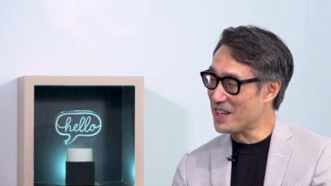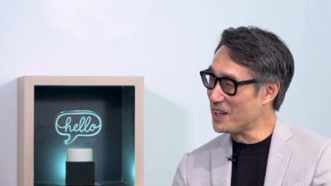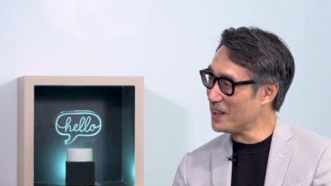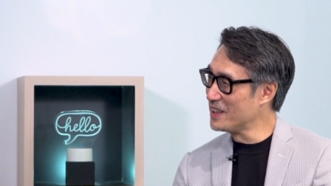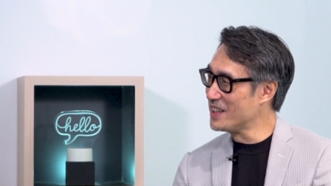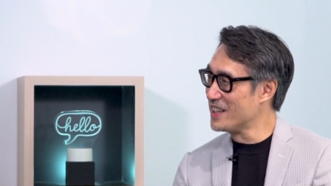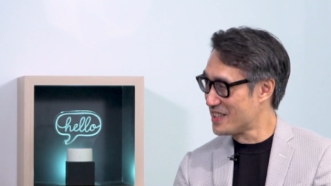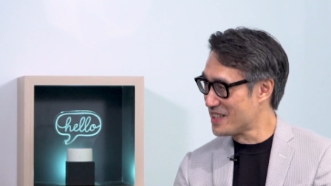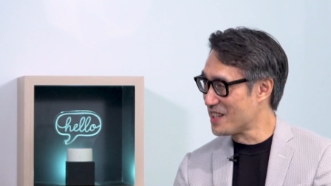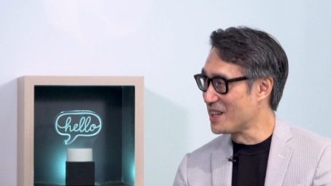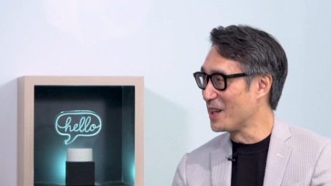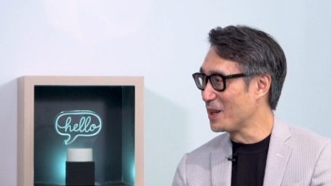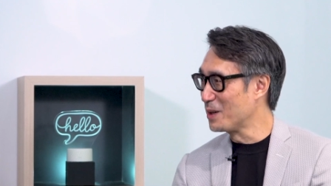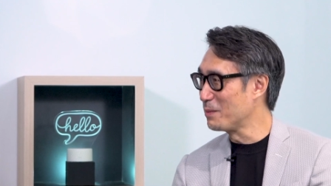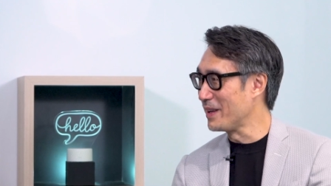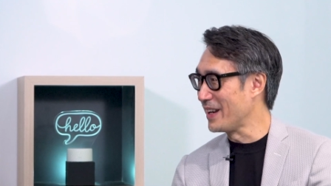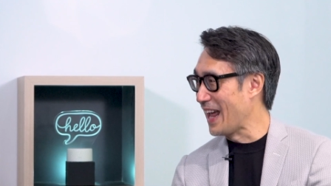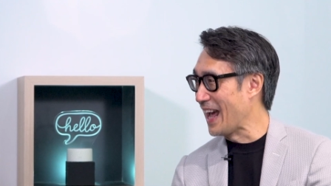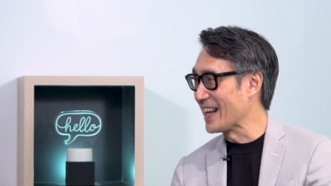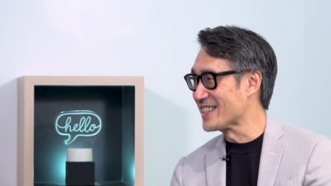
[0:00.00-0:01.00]
It's a little
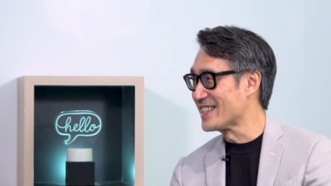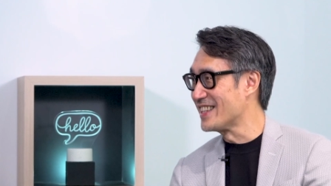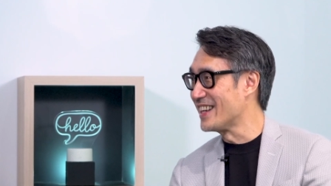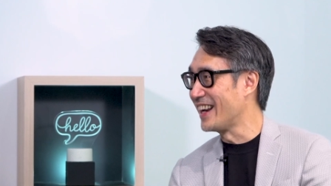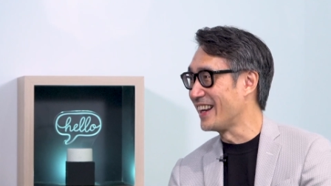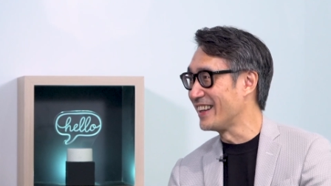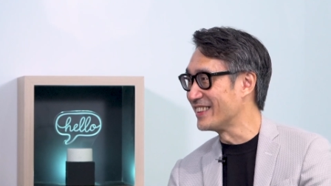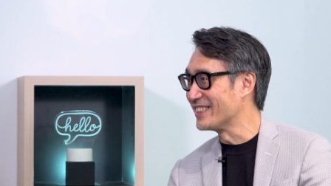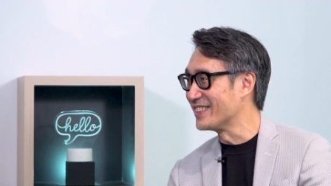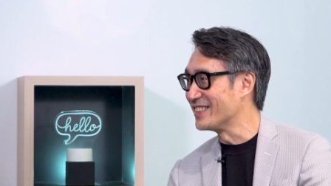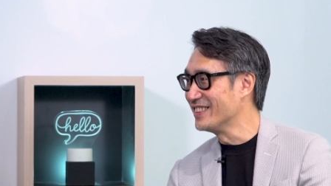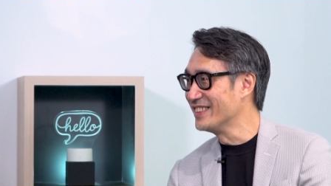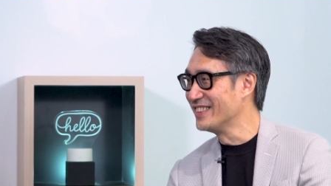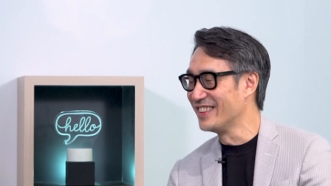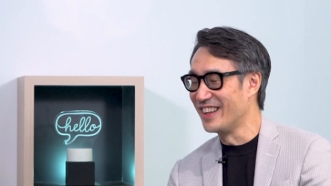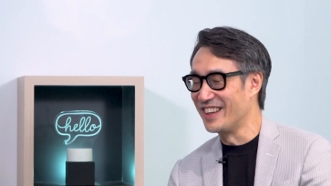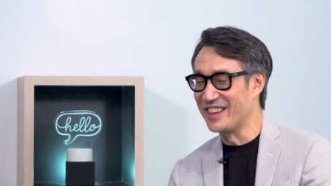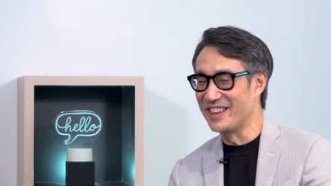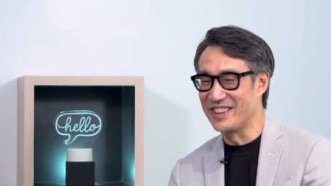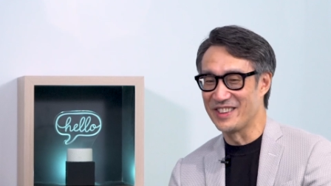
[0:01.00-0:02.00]
bit accidental,
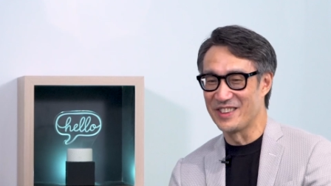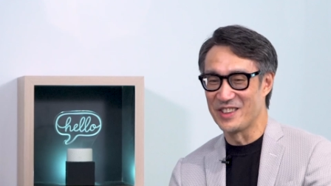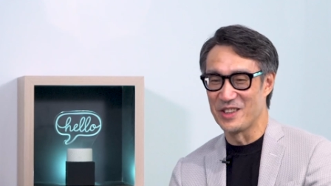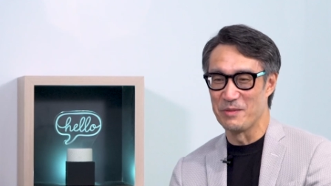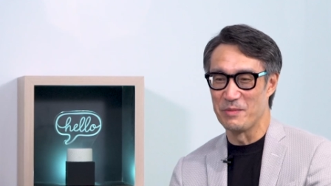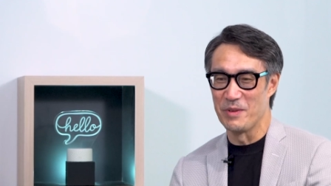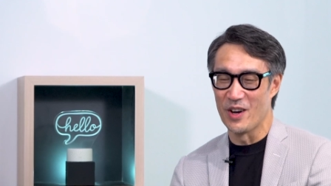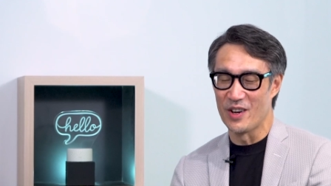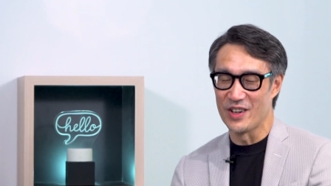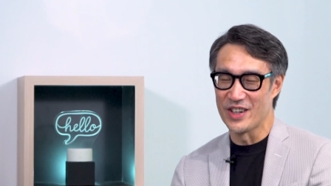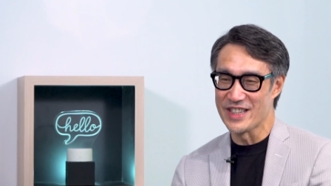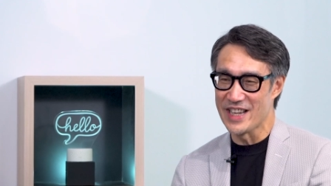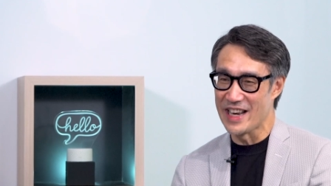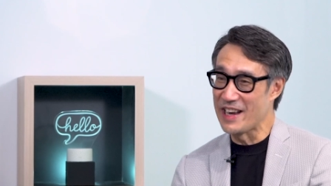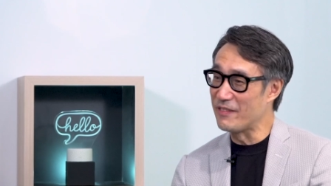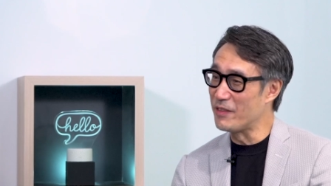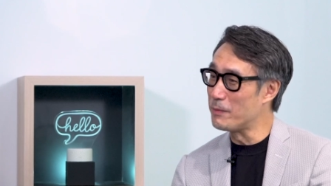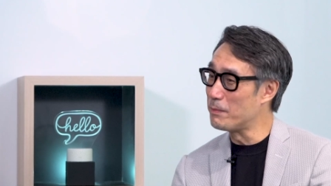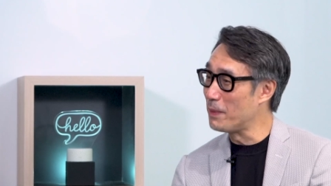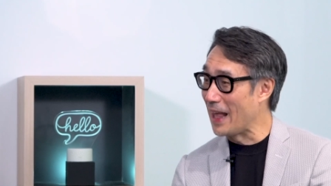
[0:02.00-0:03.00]
uh, to be honest. I
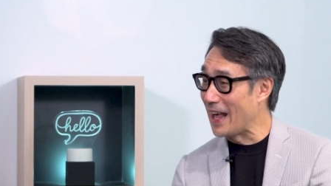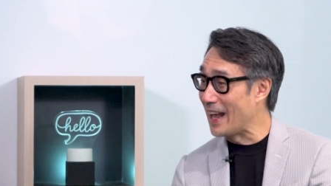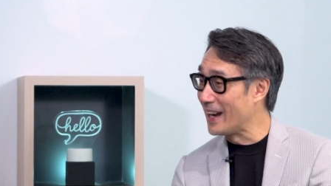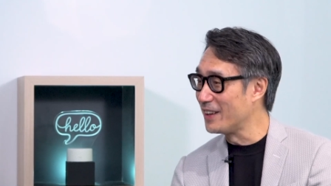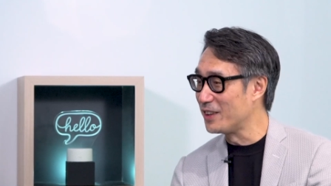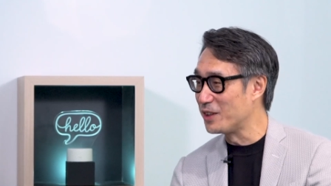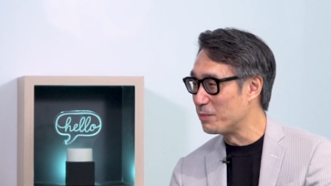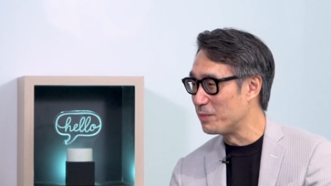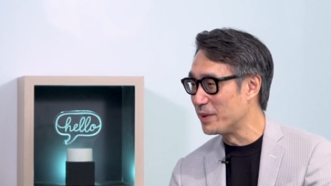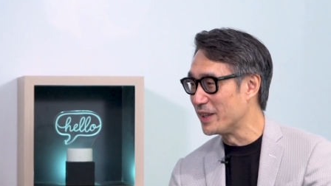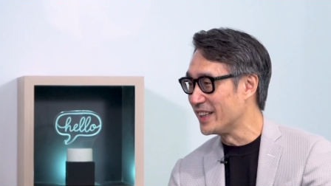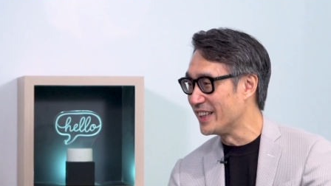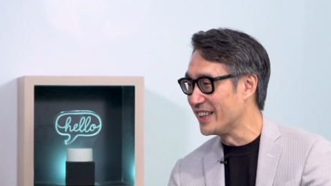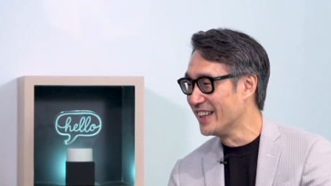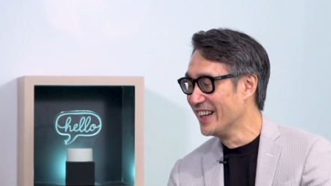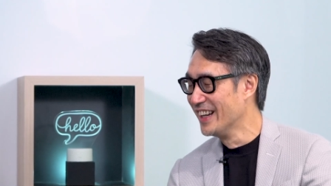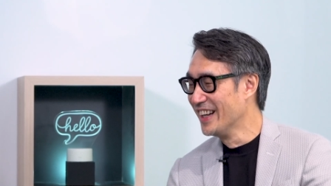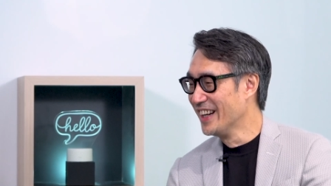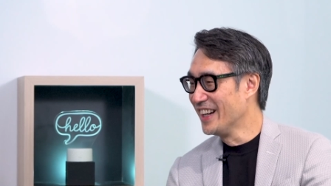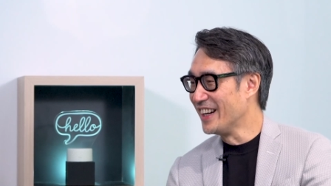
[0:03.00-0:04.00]
never planned to be
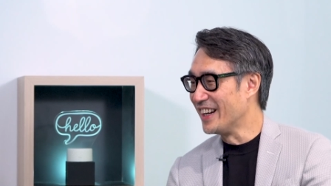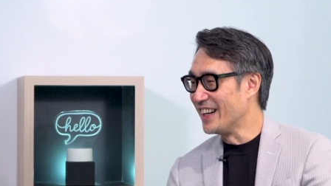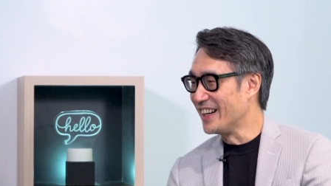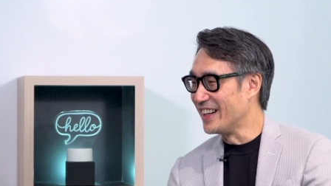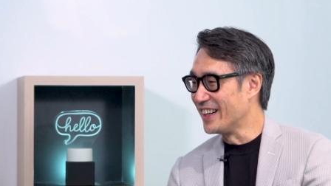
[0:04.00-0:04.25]
uh,